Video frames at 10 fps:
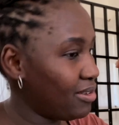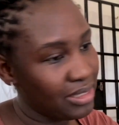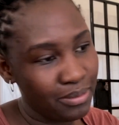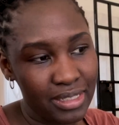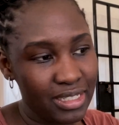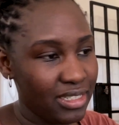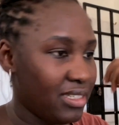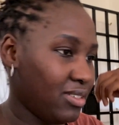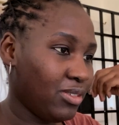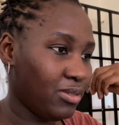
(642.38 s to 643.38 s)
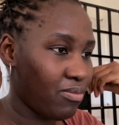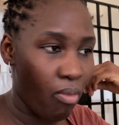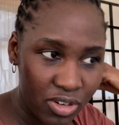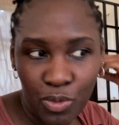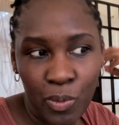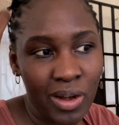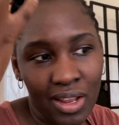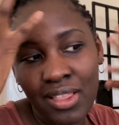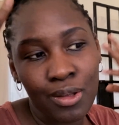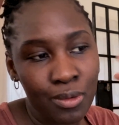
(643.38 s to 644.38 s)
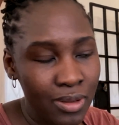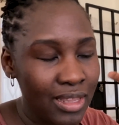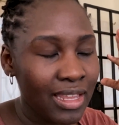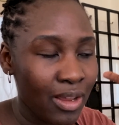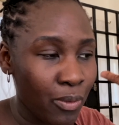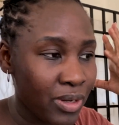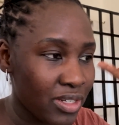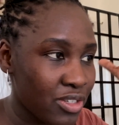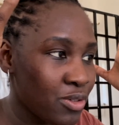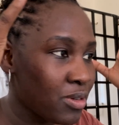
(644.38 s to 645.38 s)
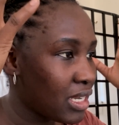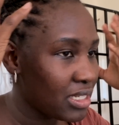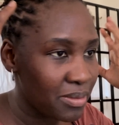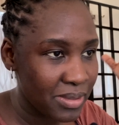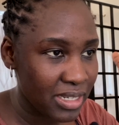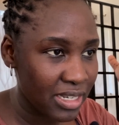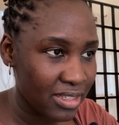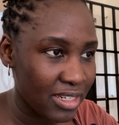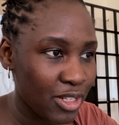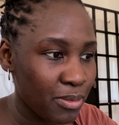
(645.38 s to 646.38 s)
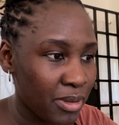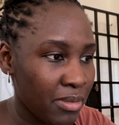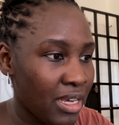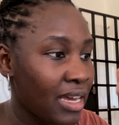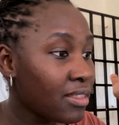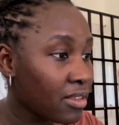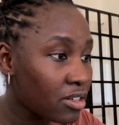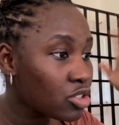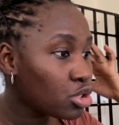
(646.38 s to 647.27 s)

ChatGPT is still not working the way that I want it to, and DeepSeek isn't helping me either.